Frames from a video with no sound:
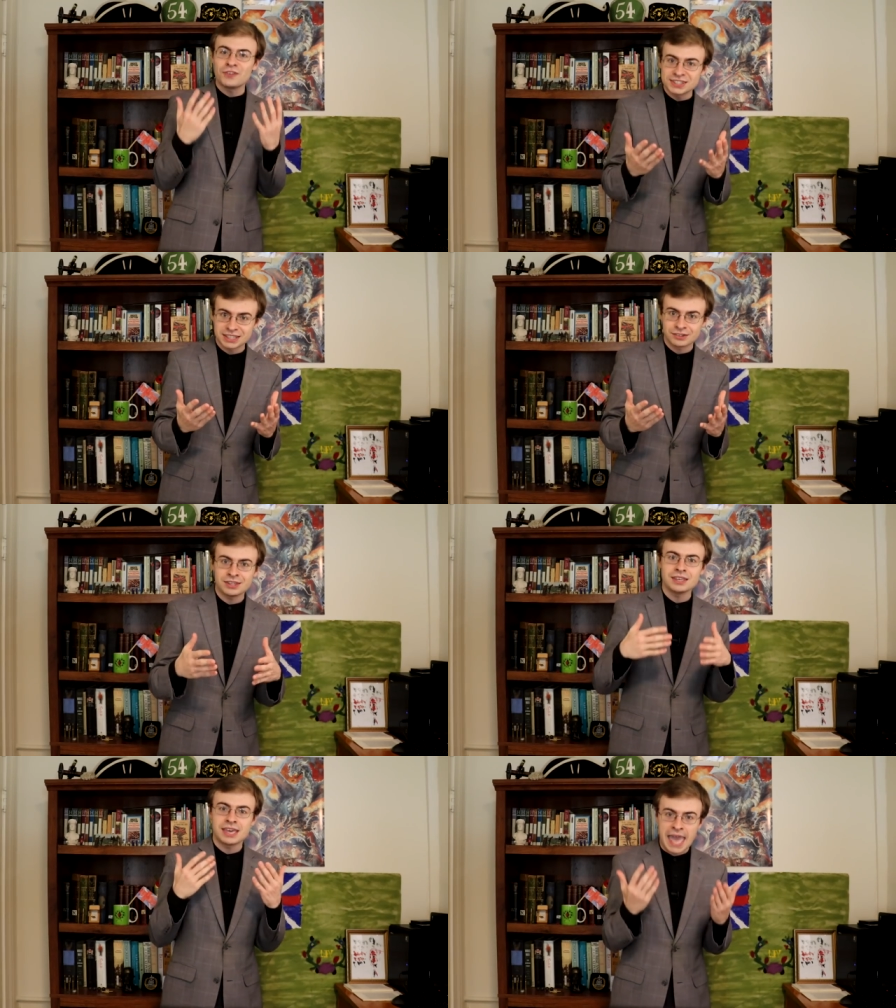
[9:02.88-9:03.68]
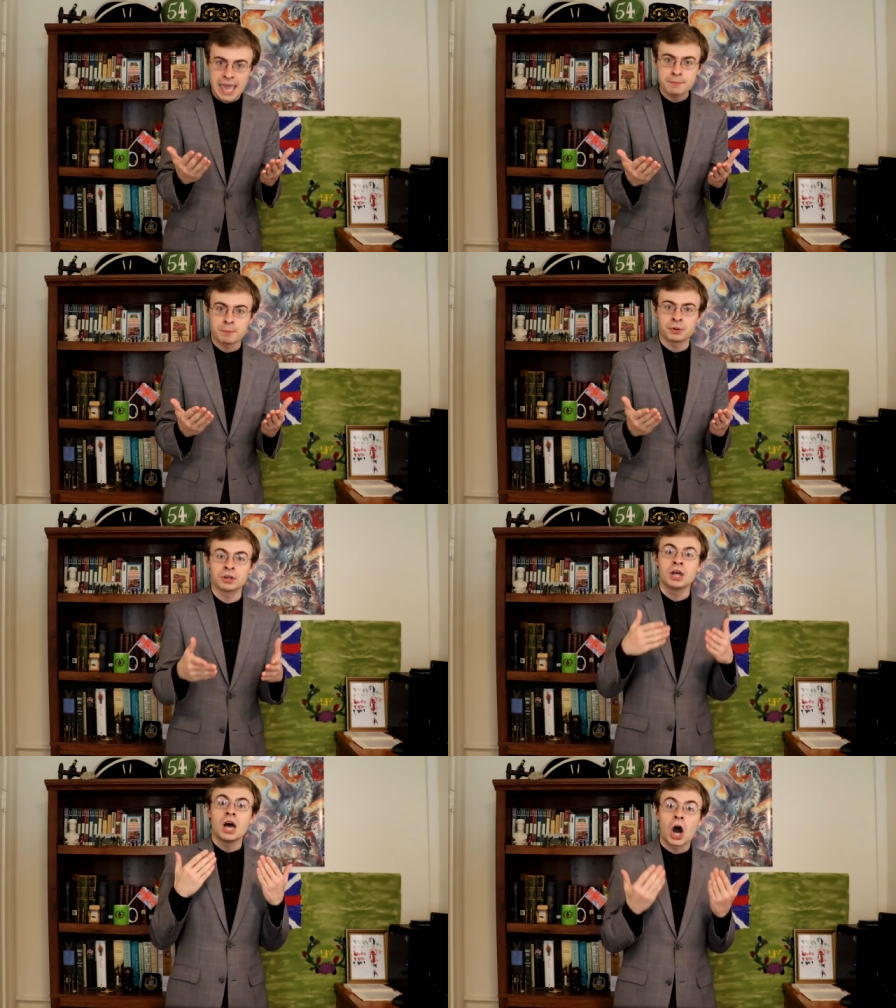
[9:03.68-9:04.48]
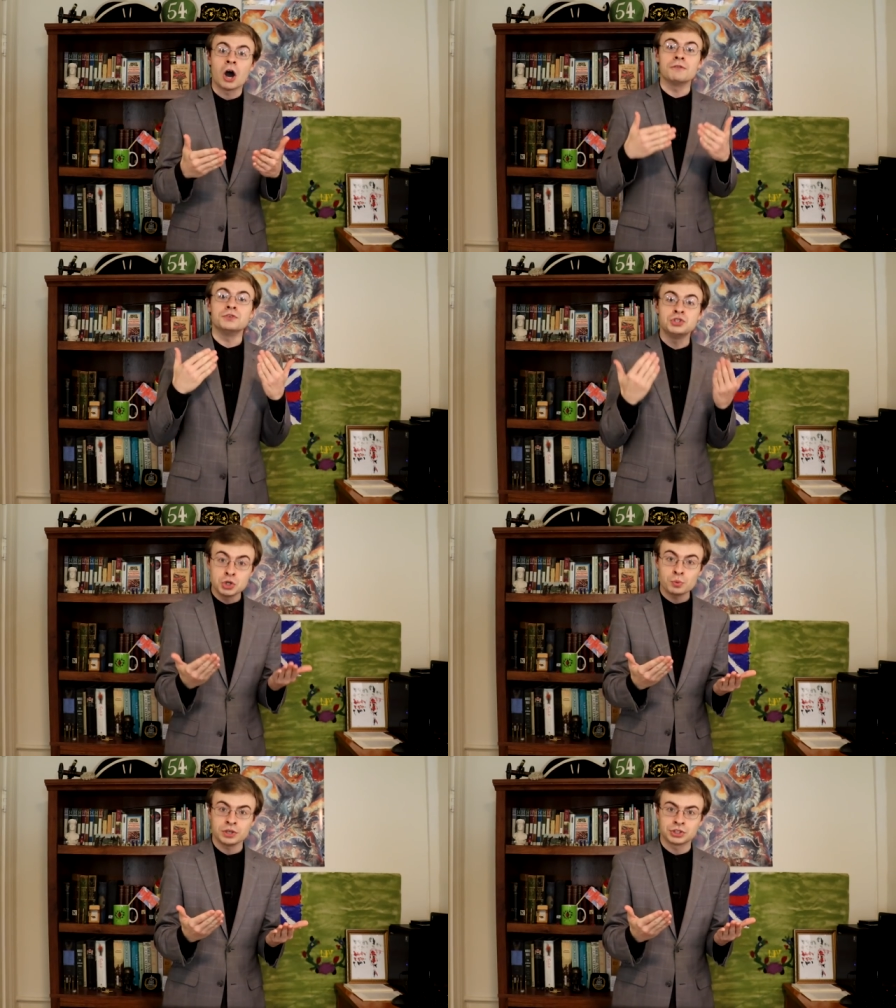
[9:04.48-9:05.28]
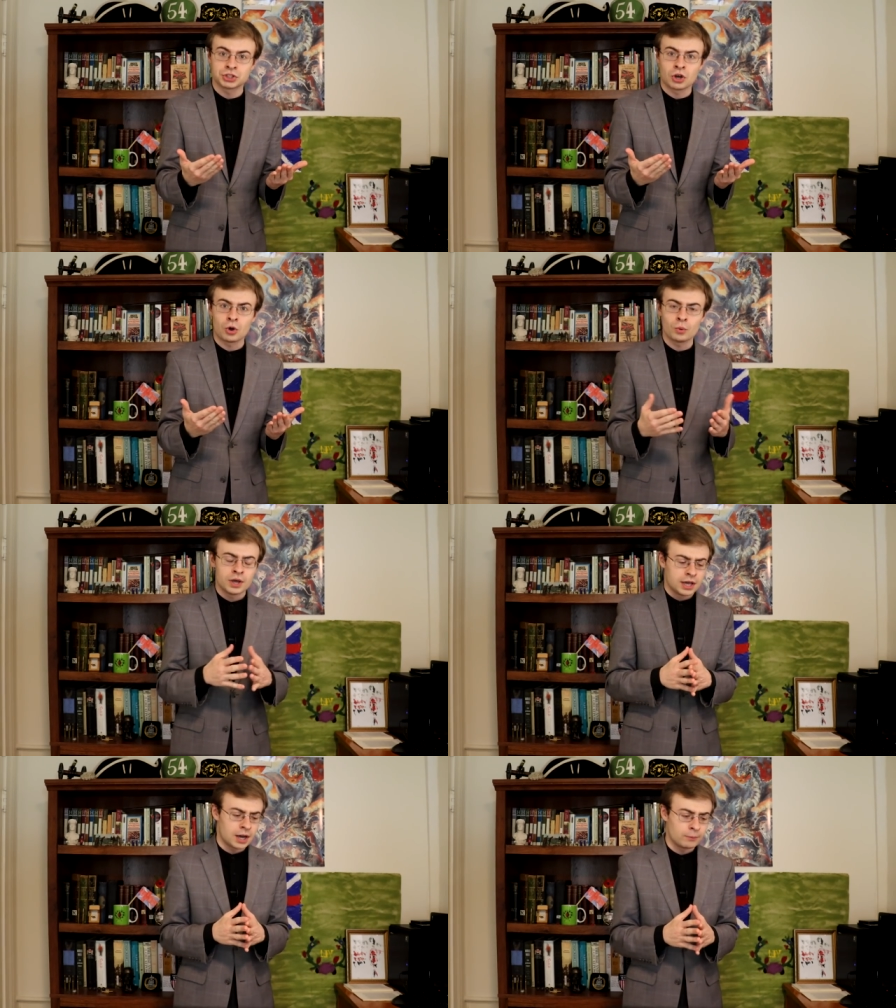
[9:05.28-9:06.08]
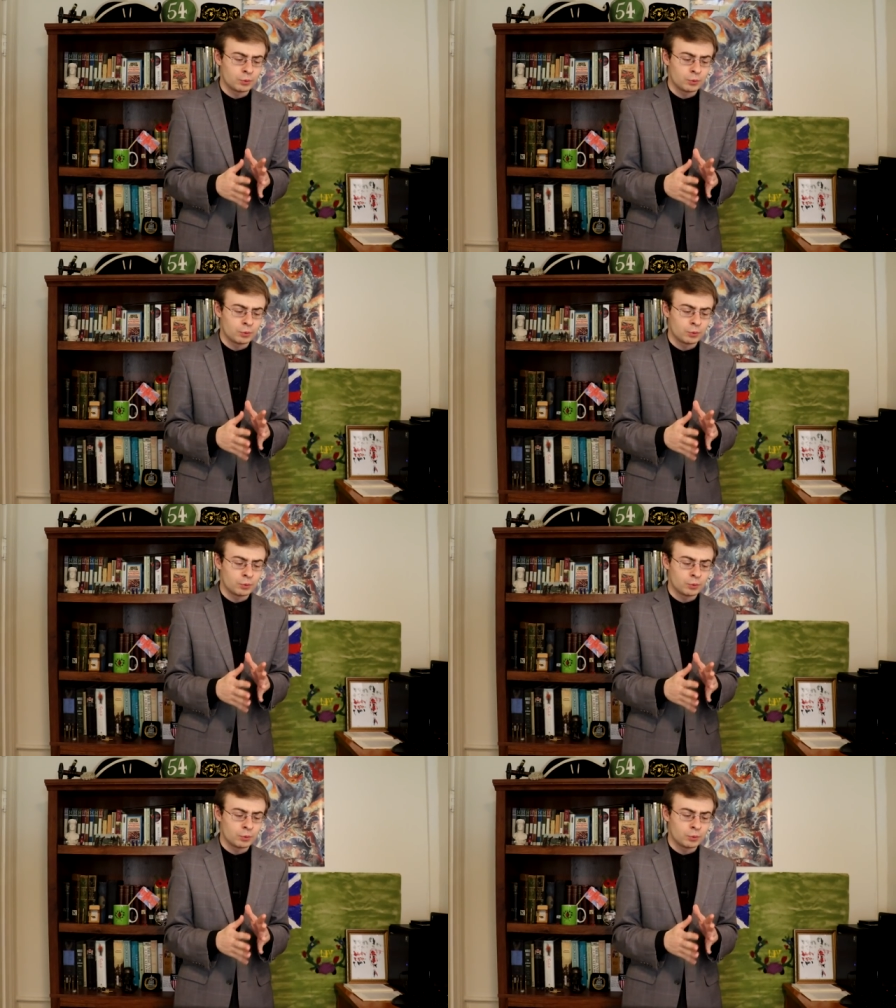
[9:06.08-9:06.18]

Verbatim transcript: physically capable of doing so uh,